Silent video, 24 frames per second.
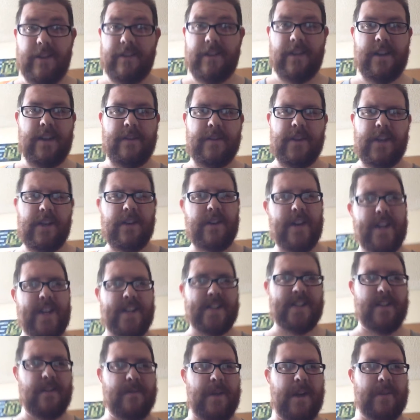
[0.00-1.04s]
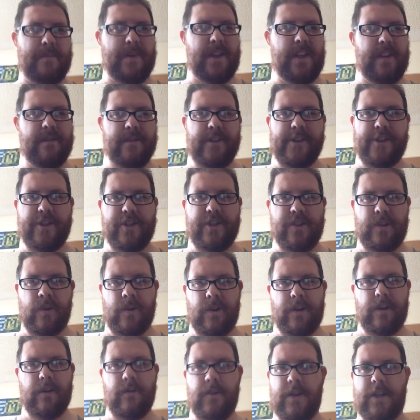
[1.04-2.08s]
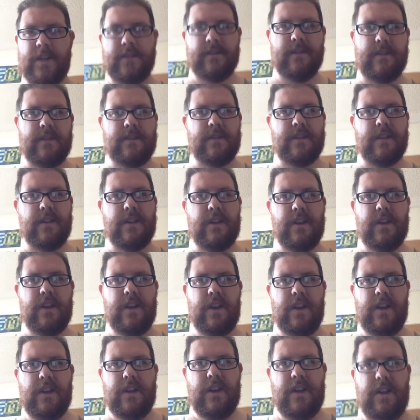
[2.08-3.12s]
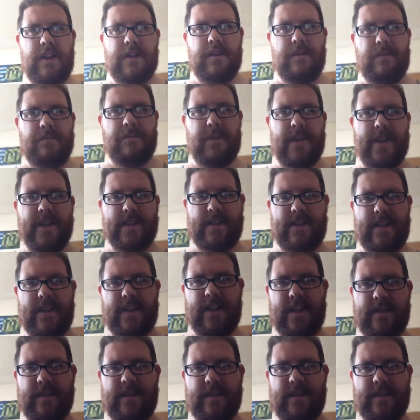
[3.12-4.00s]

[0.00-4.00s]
you never know. I guess there might be even shorter ones. But,